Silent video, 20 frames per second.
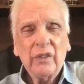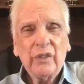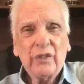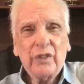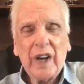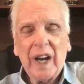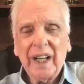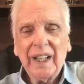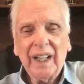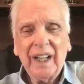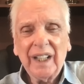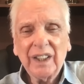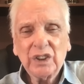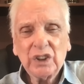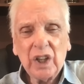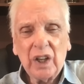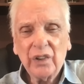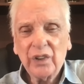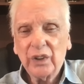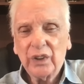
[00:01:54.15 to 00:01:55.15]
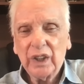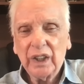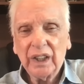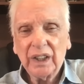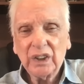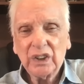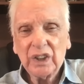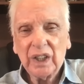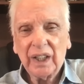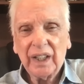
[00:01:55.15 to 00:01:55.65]
finance other
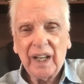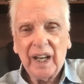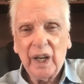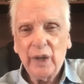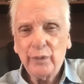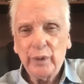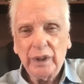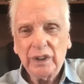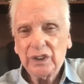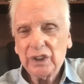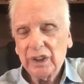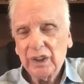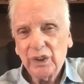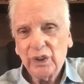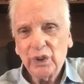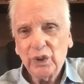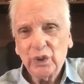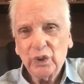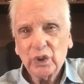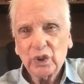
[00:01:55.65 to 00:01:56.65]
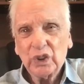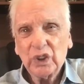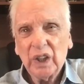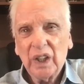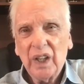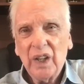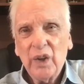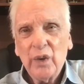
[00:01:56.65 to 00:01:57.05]
things at ABC News.